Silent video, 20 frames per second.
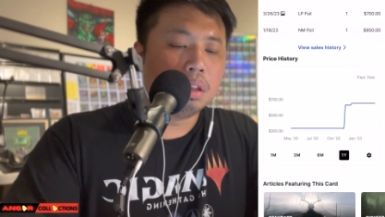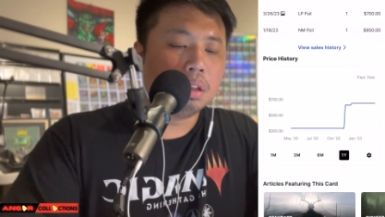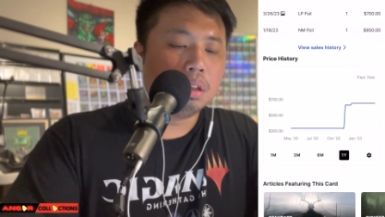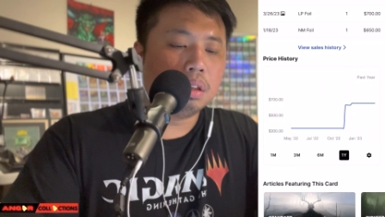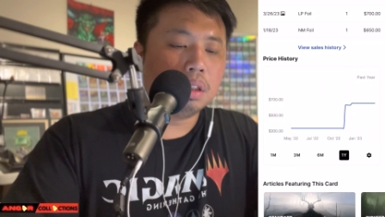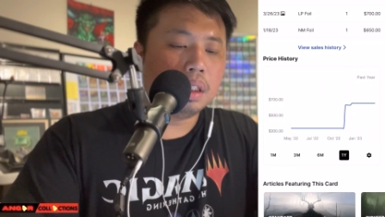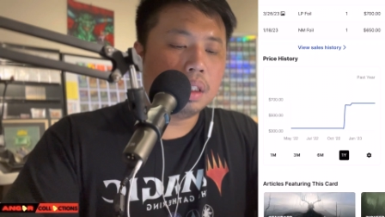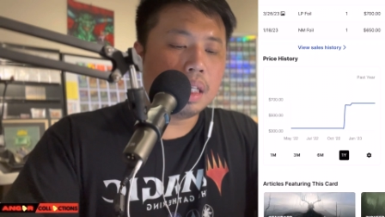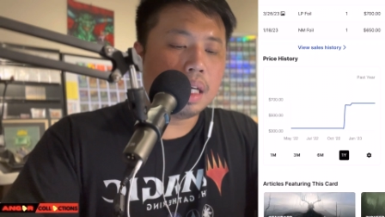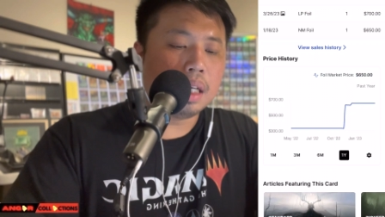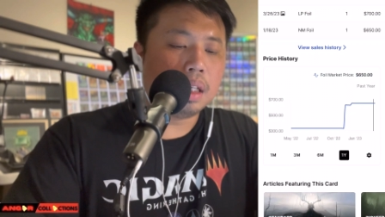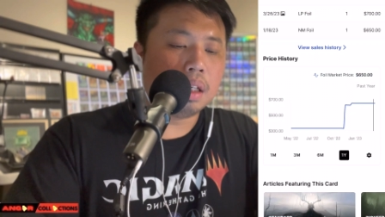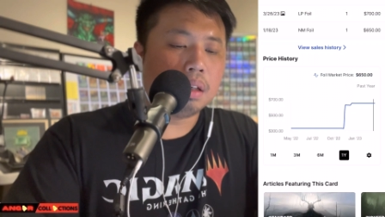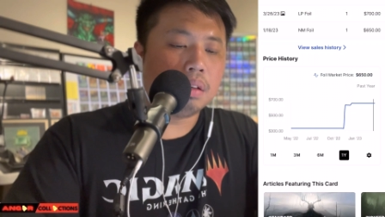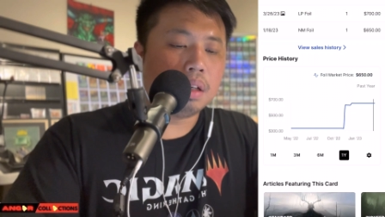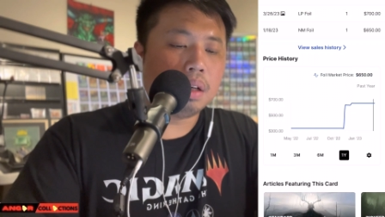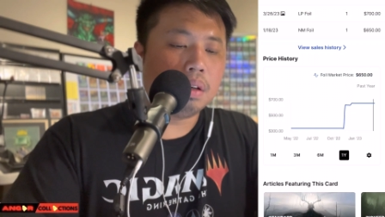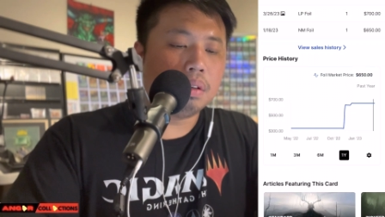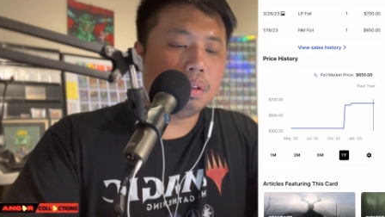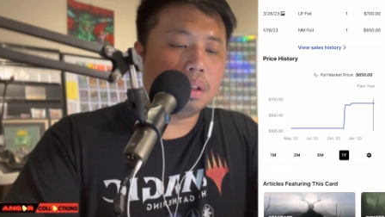Look at that
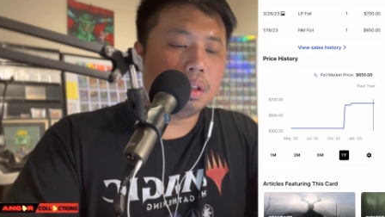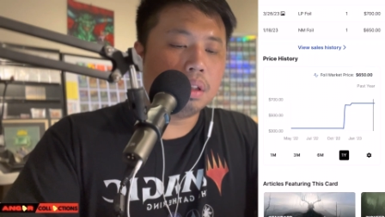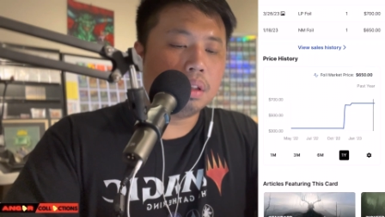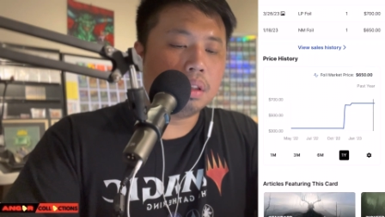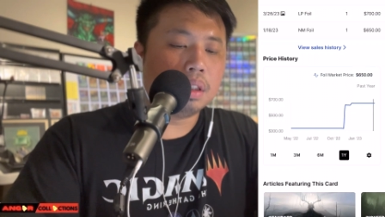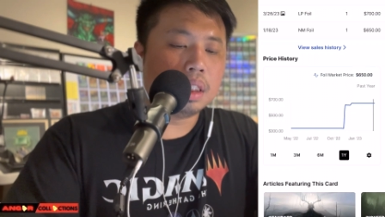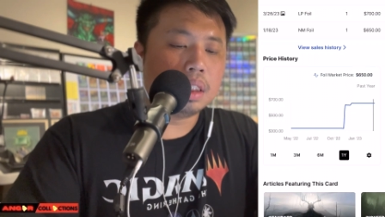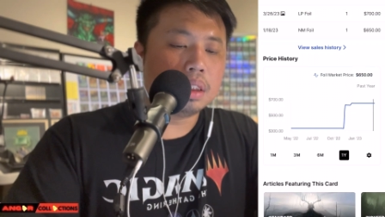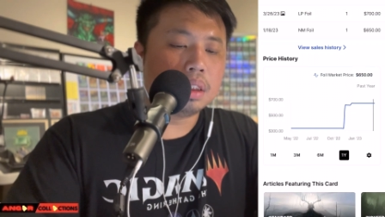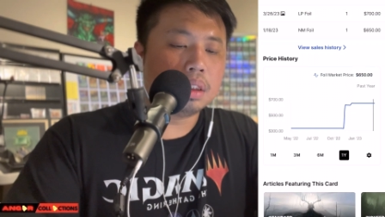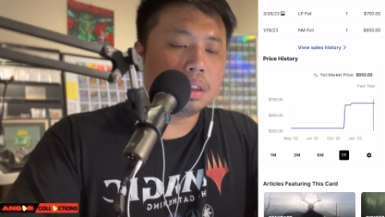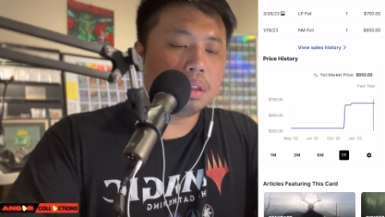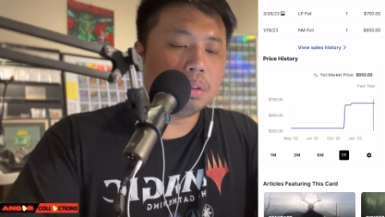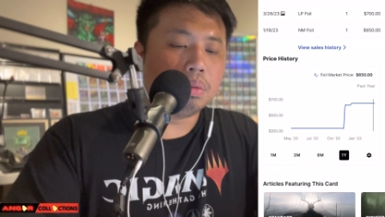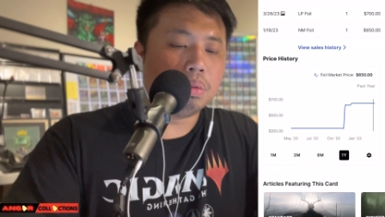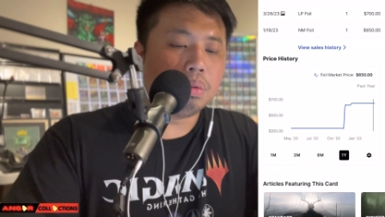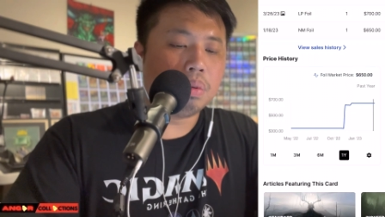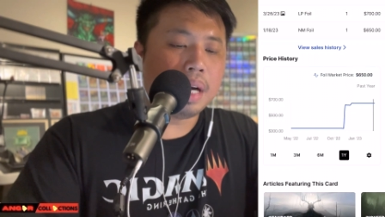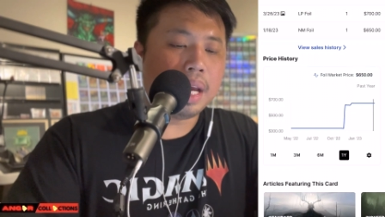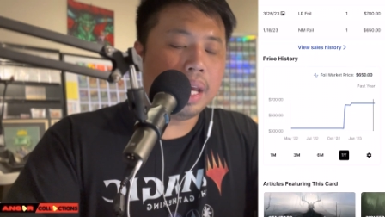around this
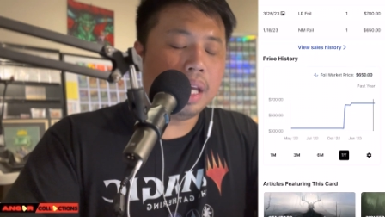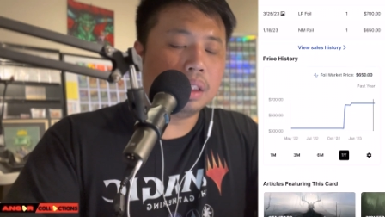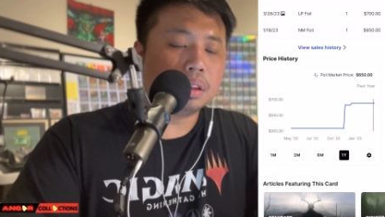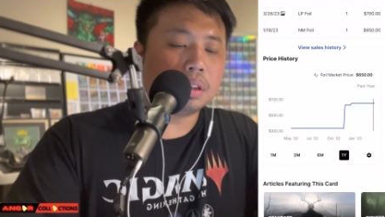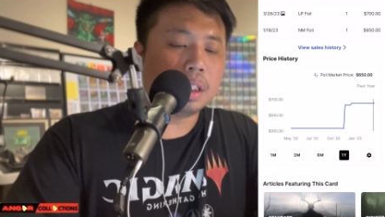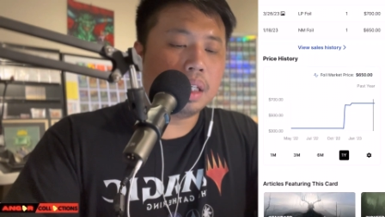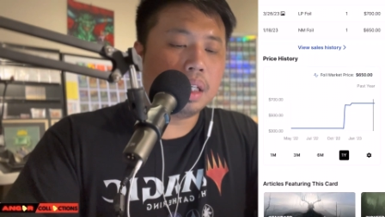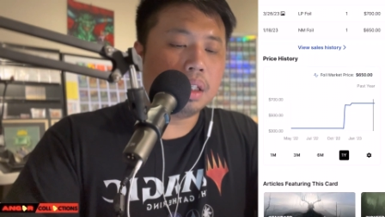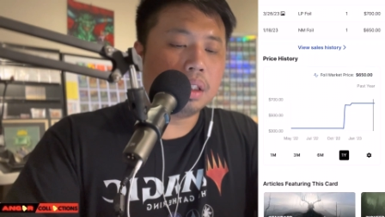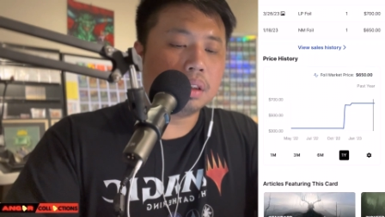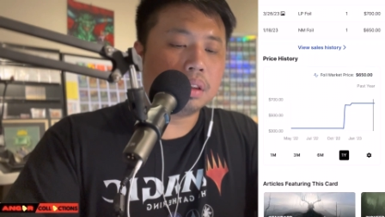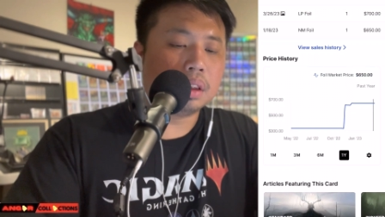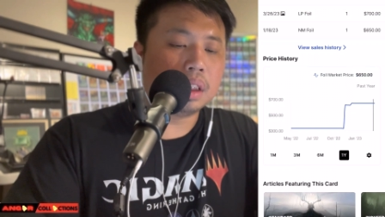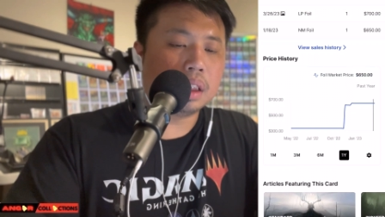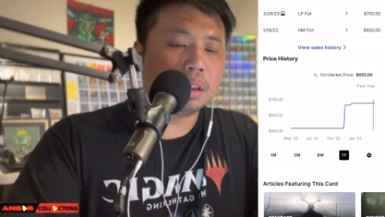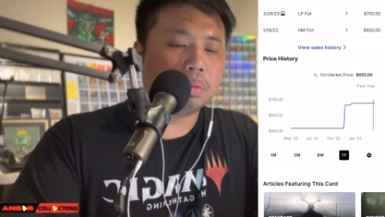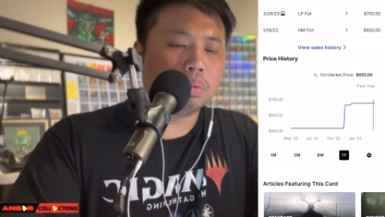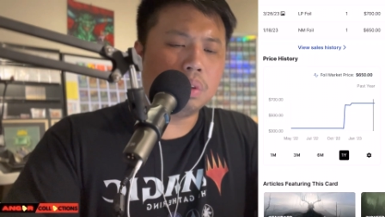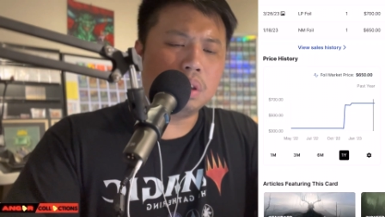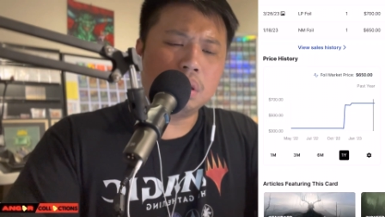range right here.
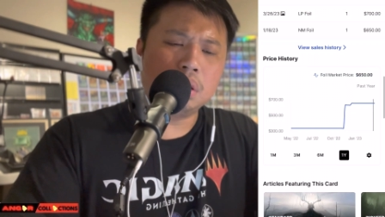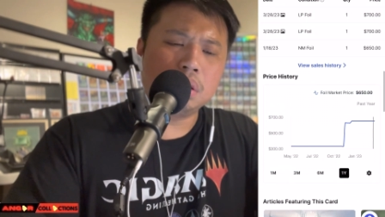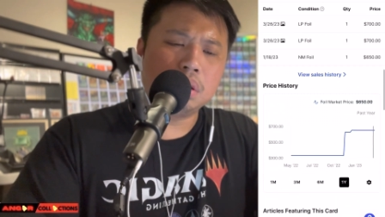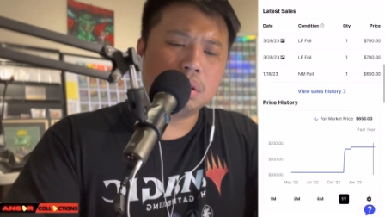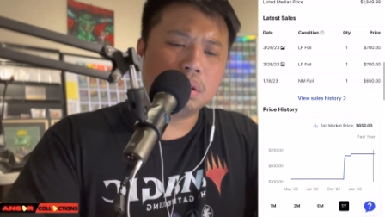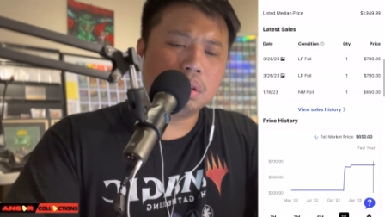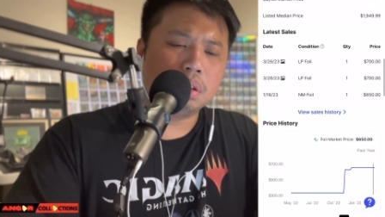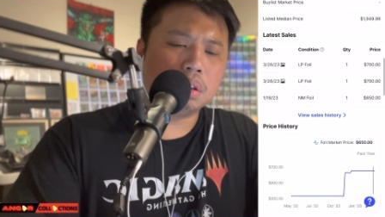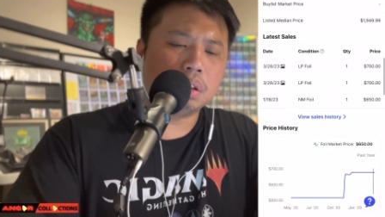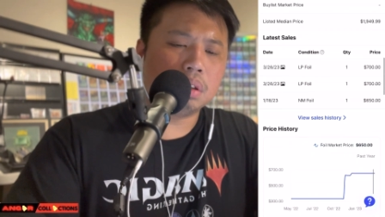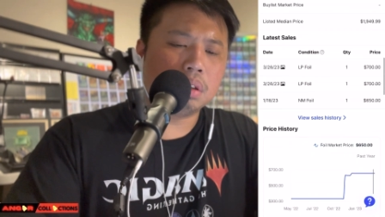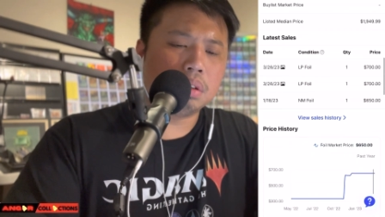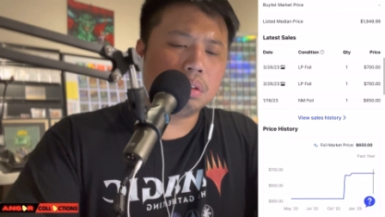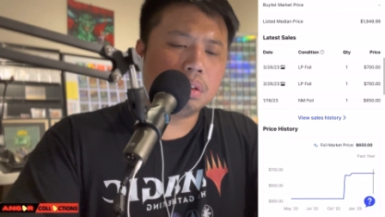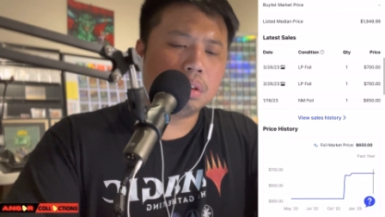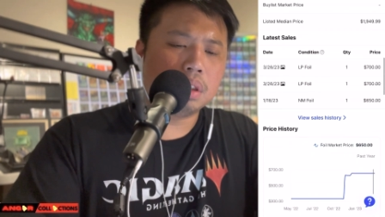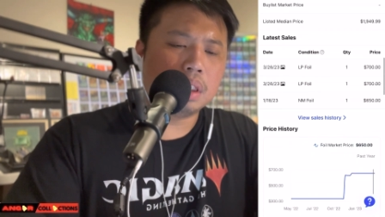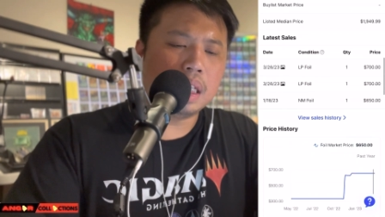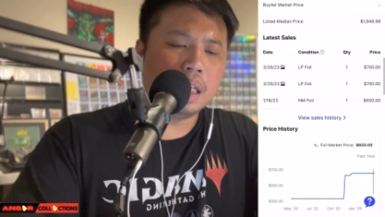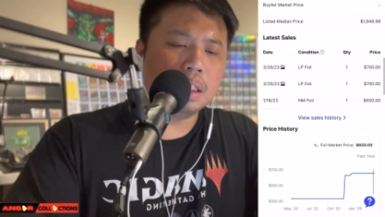Six. Well, hold on.
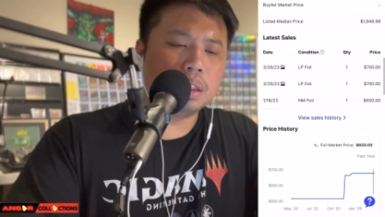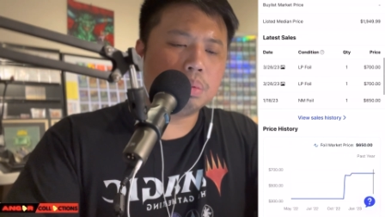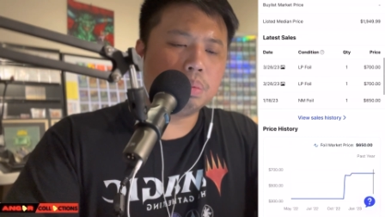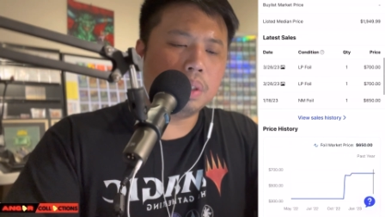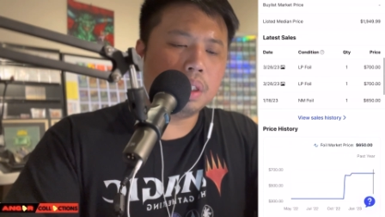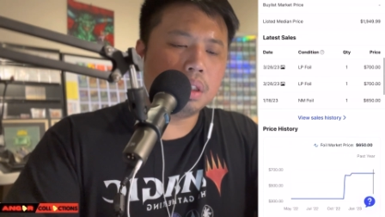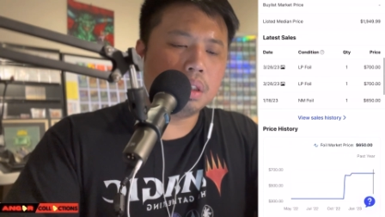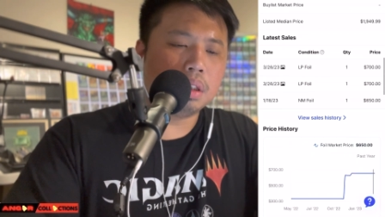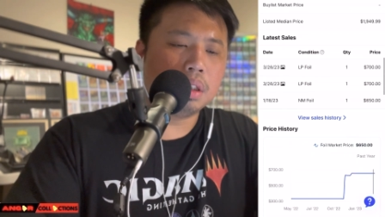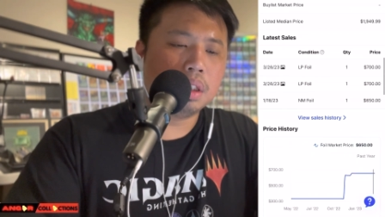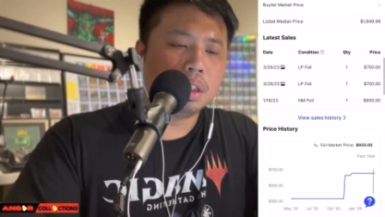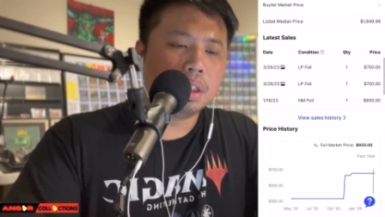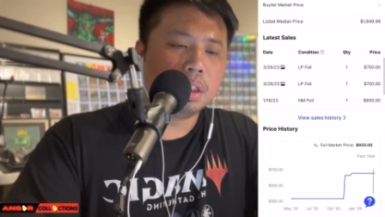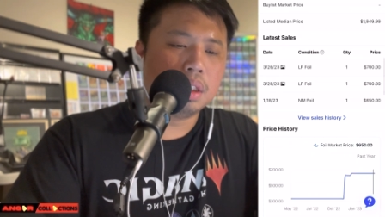That is weird.